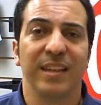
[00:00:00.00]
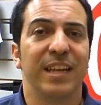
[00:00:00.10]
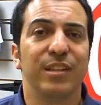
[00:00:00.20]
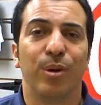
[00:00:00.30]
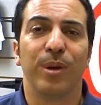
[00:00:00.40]
They
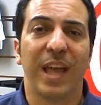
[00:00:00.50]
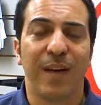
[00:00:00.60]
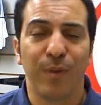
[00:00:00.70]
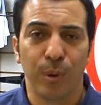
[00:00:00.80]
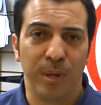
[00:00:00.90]
don't have
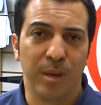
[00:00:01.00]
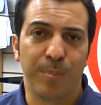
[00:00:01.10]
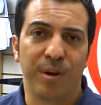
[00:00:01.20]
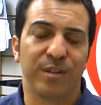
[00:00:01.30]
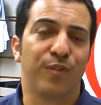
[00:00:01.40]
OEM
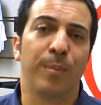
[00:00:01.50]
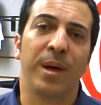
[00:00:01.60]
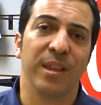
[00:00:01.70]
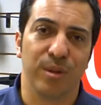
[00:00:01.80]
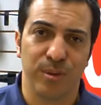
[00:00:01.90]
parts for a
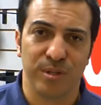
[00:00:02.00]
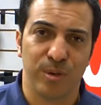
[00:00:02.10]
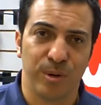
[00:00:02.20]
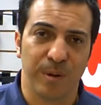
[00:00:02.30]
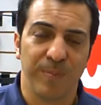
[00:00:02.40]
Malaguti
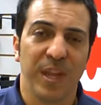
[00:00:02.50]
scooter.